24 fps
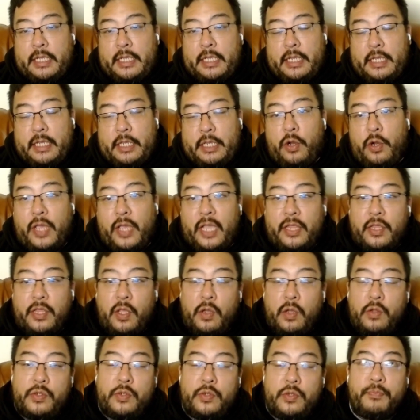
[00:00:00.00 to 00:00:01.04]
you don't get
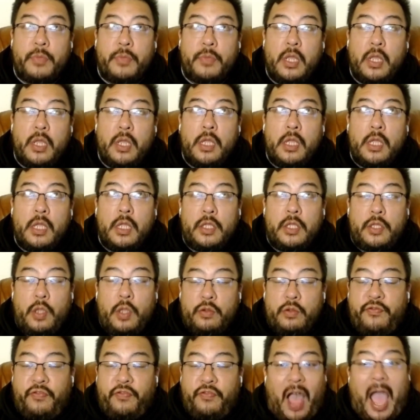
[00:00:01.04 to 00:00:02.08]
those
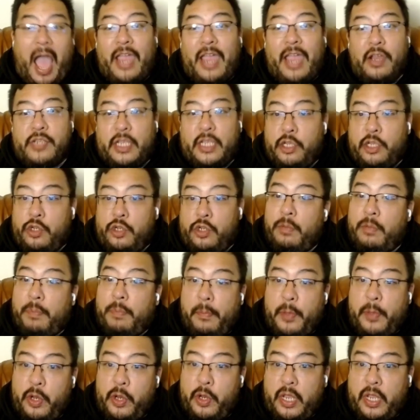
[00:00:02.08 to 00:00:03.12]
flyers like you do in
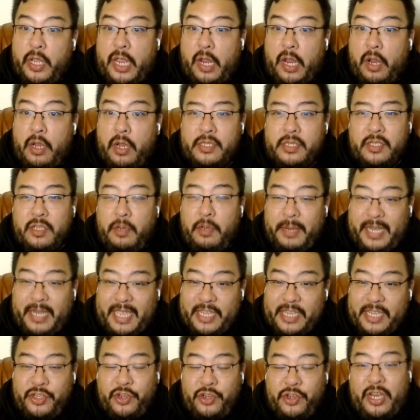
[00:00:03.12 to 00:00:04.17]
Bermuda here. It's a little bit
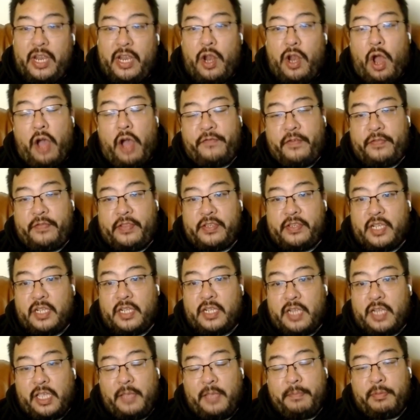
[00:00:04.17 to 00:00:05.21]
easier to hit off of this
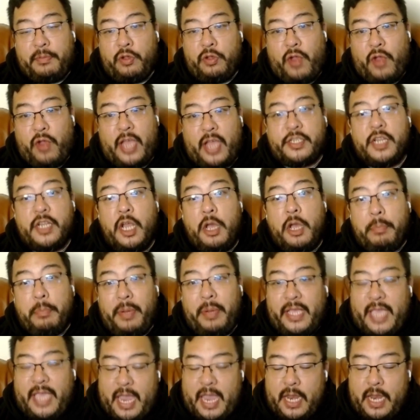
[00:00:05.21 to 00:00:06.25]
Kentucky bluegrass.
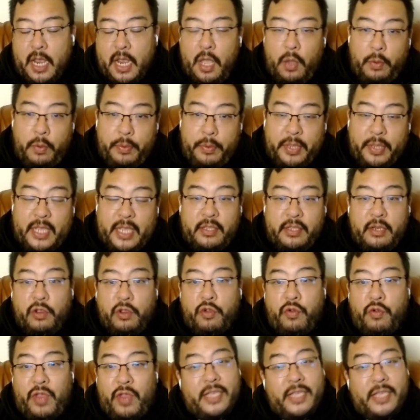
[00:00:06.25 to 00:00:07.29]
But again, when we get to the
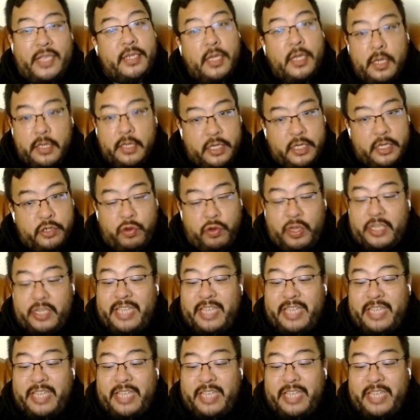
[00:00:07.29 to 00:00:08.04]
greens, these greens